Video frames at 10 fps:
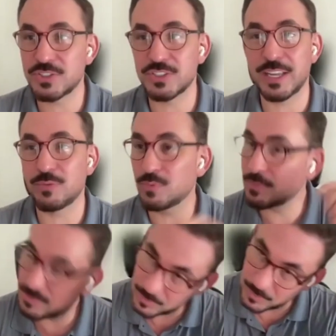So let's just
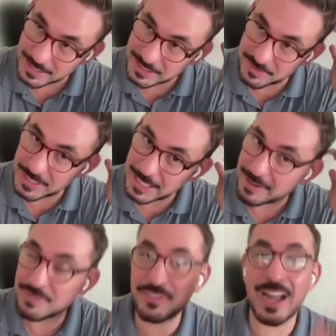say
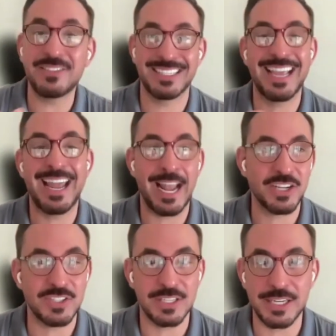relatively like 5 to
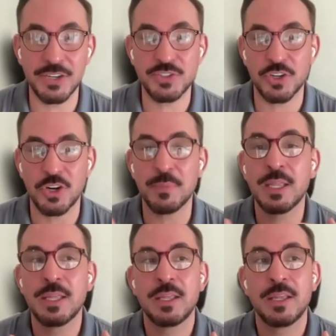10x in the near
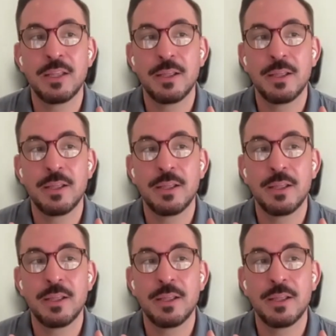term,